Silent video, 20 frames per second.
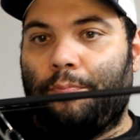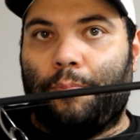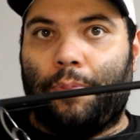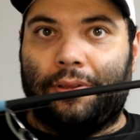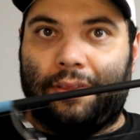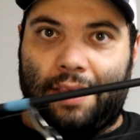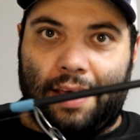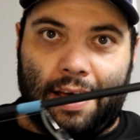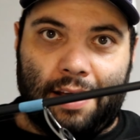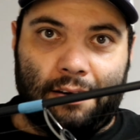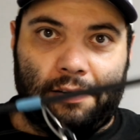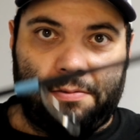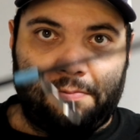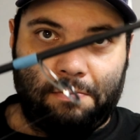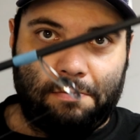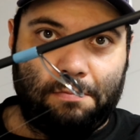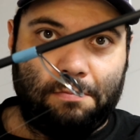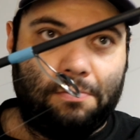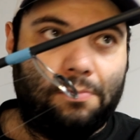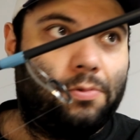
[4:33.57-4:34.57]
But then,
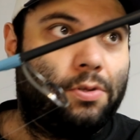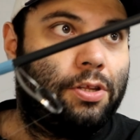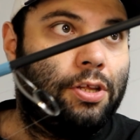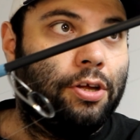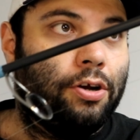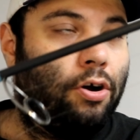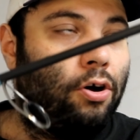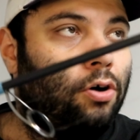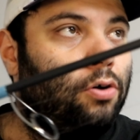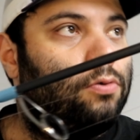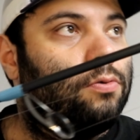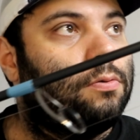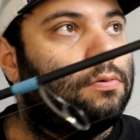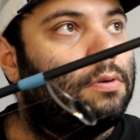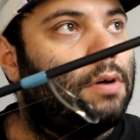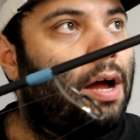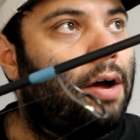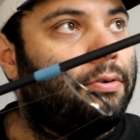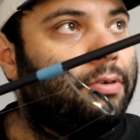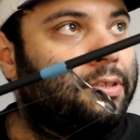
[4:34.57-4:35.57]
you know,
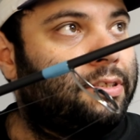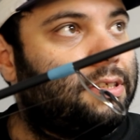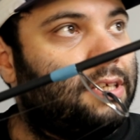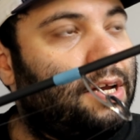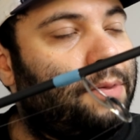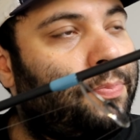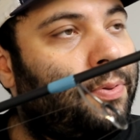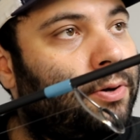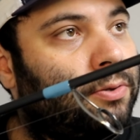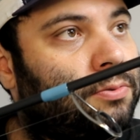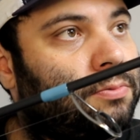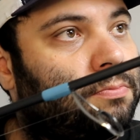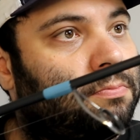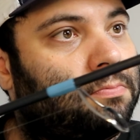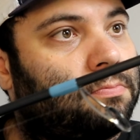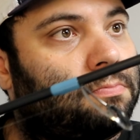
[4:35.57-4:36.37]
I would say about